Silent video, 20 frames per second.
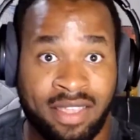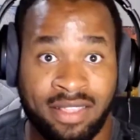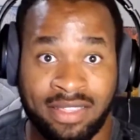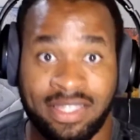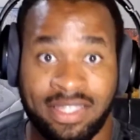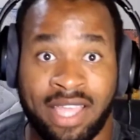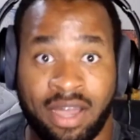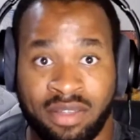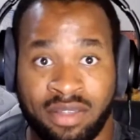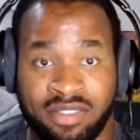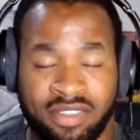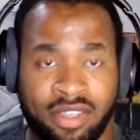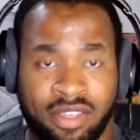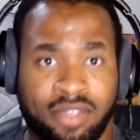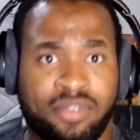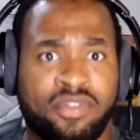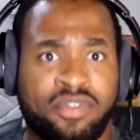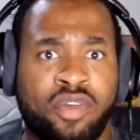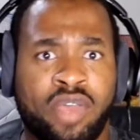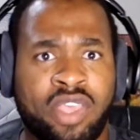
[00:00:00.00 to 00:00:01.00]
delta.
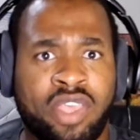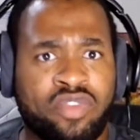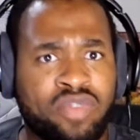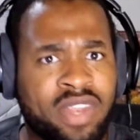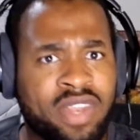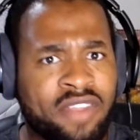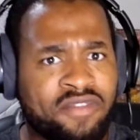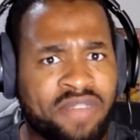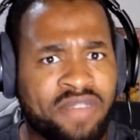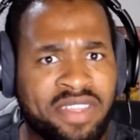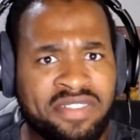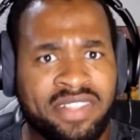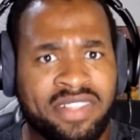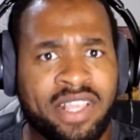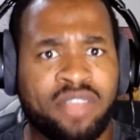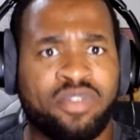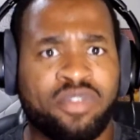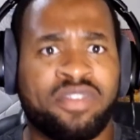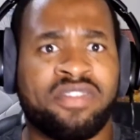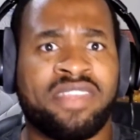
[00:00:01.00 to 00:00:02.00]
So it's really
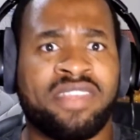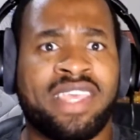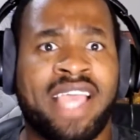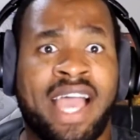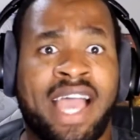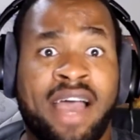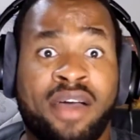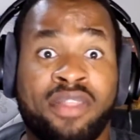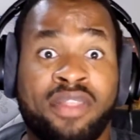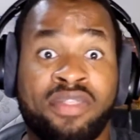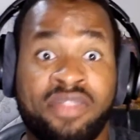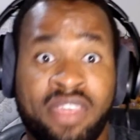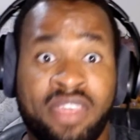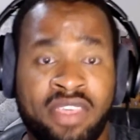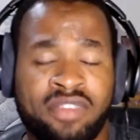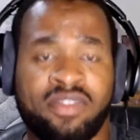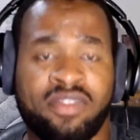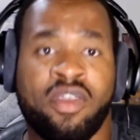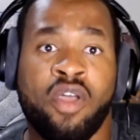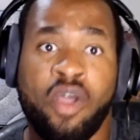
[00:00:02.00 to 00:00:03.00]
fascinating to see how
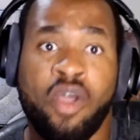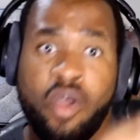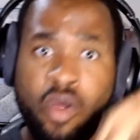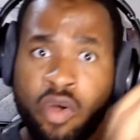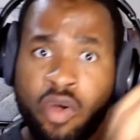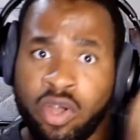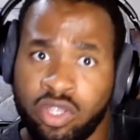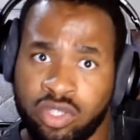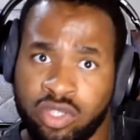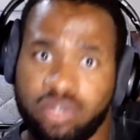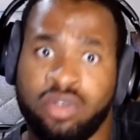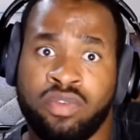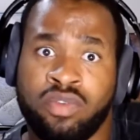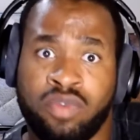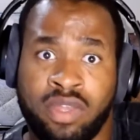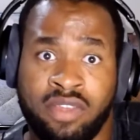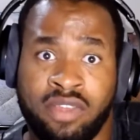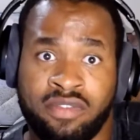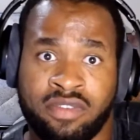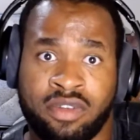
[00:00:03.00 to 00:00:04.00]
this original
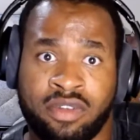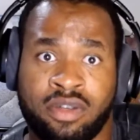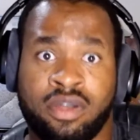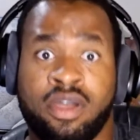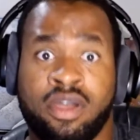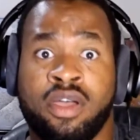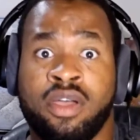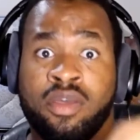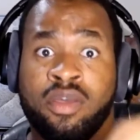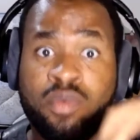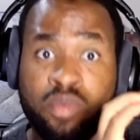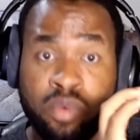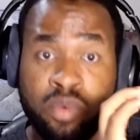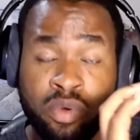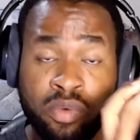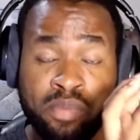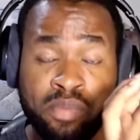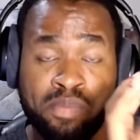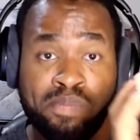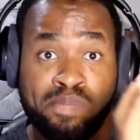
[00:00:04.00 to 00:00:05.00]
river
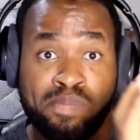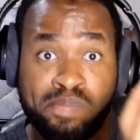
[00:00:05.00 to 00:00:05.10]
will